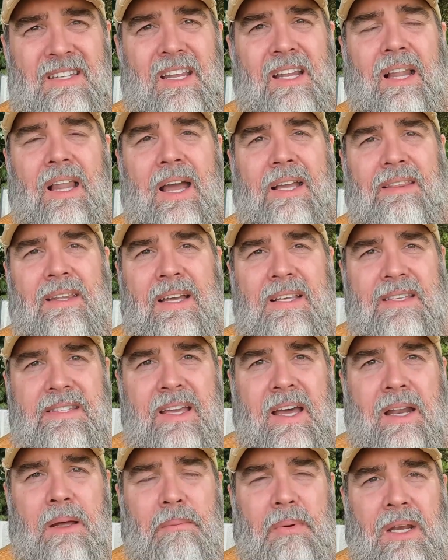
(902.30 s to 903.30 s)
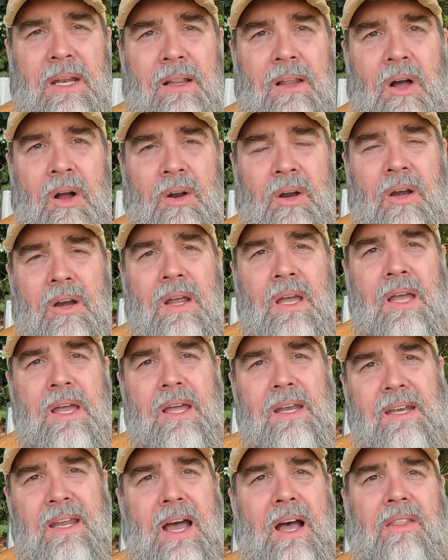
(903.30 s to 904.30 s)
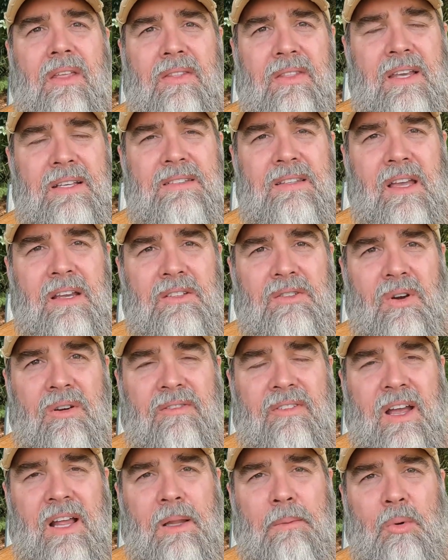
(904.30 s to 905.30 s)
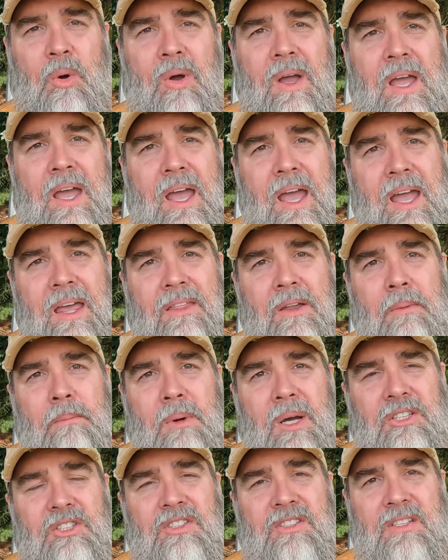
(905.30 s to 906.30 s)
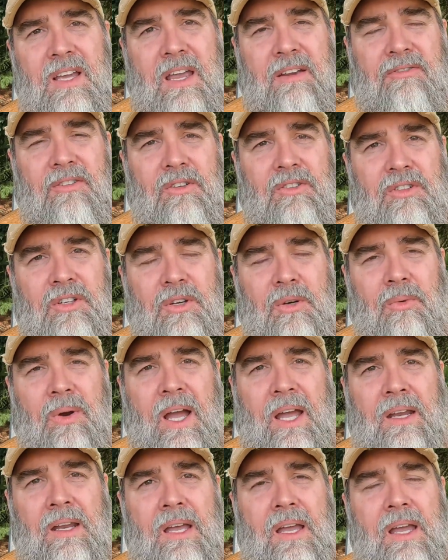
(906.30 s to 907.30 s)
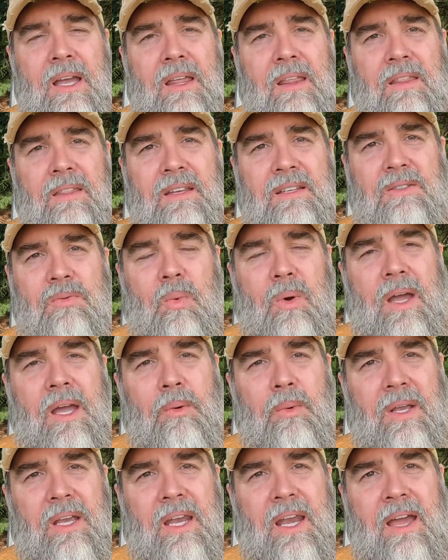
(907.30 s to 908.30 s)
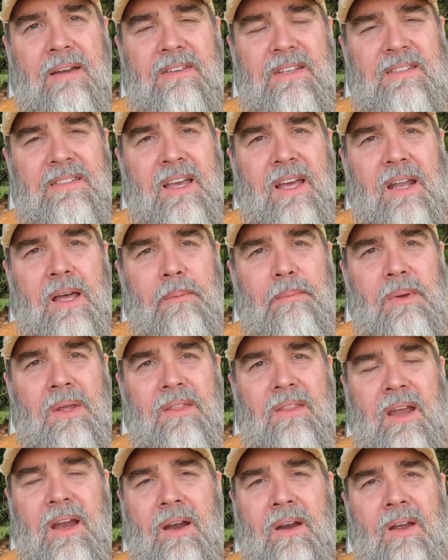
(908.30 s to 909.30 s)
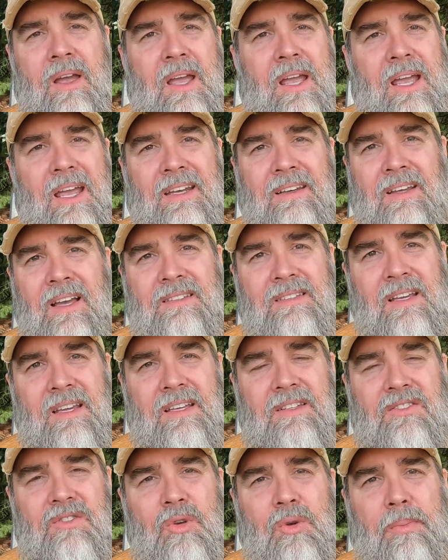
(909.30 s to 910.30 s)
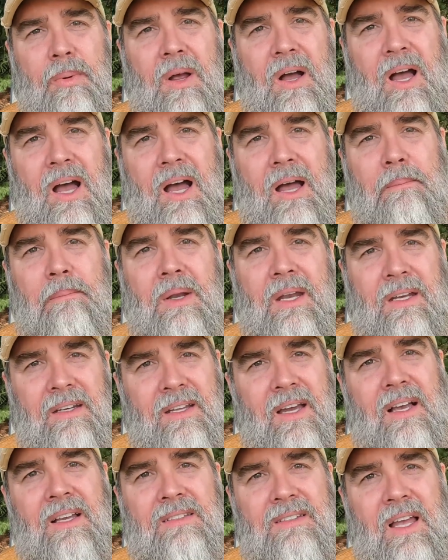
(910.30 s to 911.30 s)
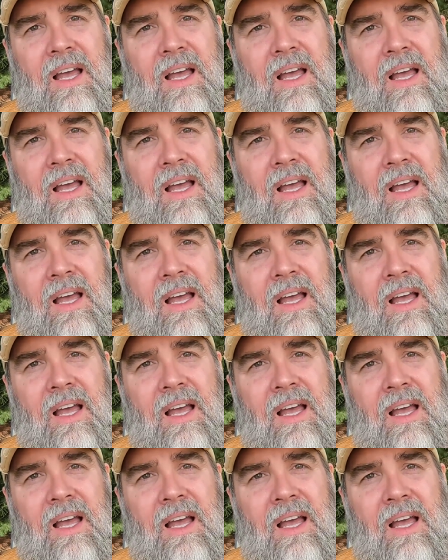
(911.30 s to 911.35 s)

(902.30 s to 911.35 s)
didn't like that setup any longer now that these things are available, and they're much safer too, right? This way we can have it set up in there. It doesn't get super hot, but it does